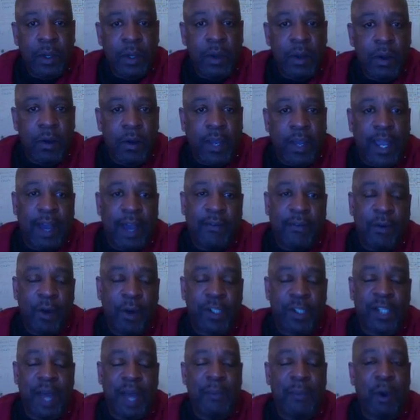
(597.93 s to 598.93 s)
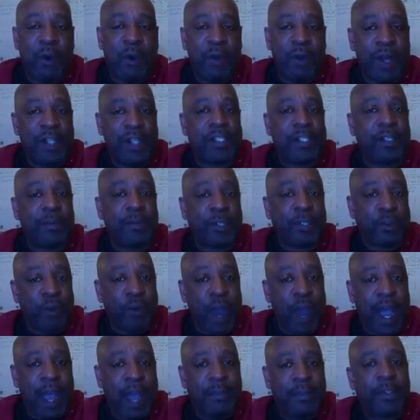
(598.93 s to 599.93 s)
Okay, of course, I'm already
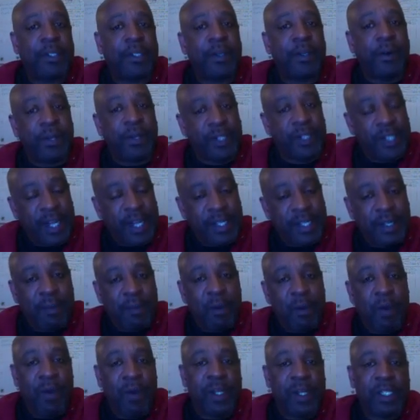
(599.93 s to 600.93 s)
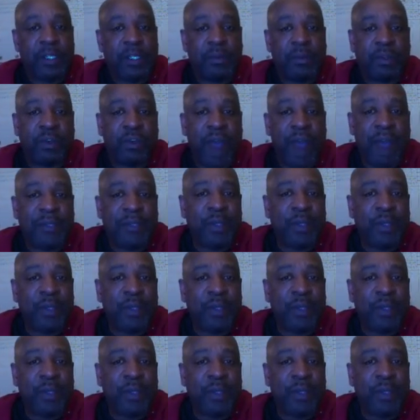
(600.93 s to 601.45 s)
subscribed, so it says I'm already subscribed.